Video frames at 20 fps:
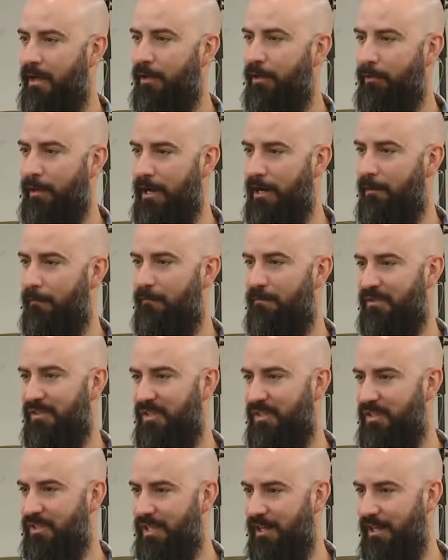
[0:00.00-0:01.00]
greater
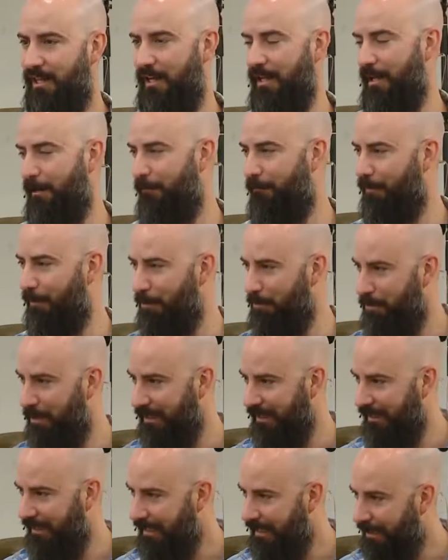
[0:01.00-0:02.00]
facility for
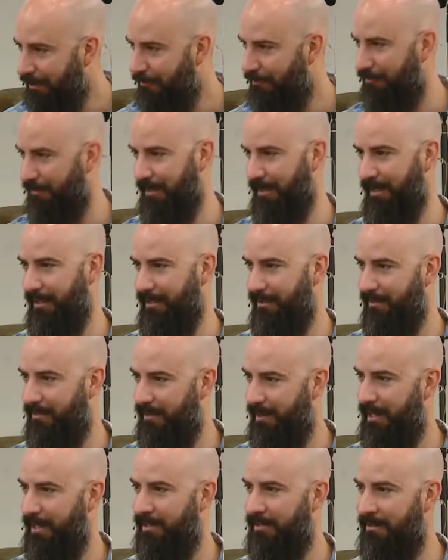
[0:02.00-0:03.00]
believing
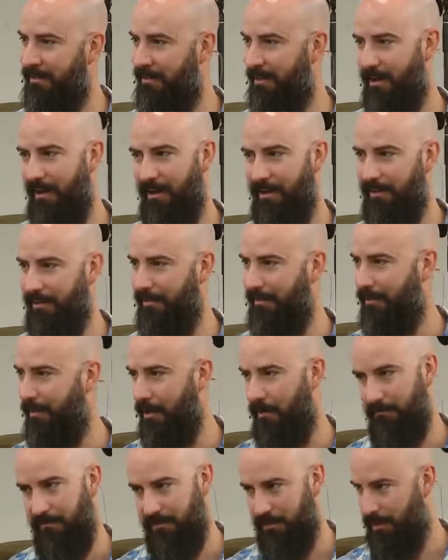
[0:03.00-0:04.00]
that God
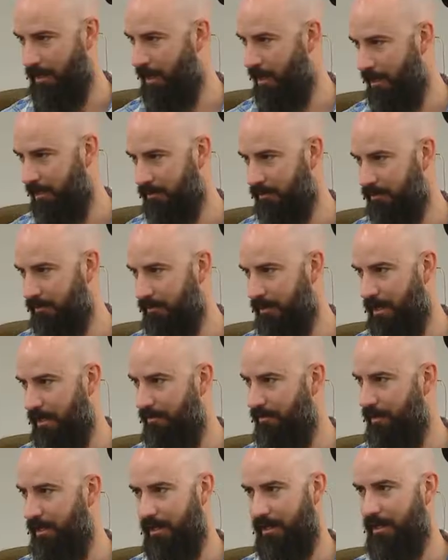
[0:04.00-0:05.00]
loves us
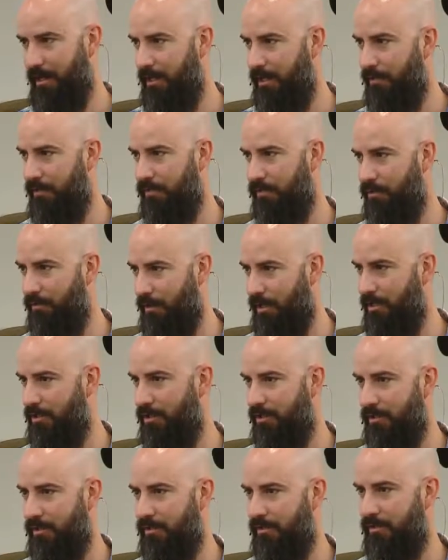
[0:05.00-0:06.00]
and that He is
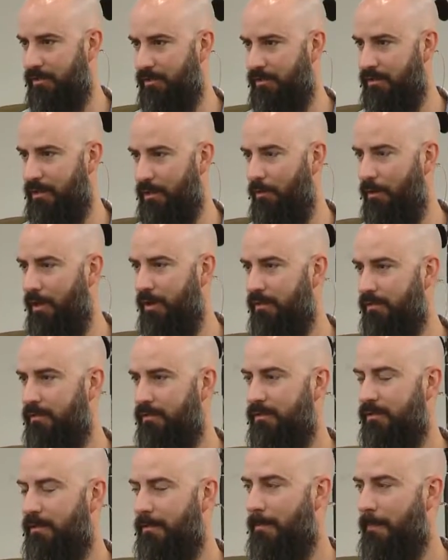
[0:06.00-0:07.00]
gracious to
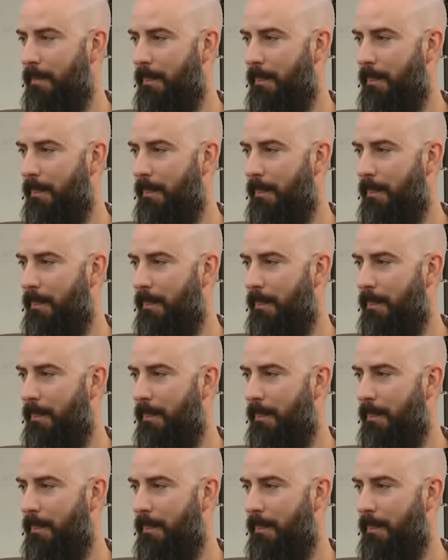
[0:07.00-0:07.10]
us.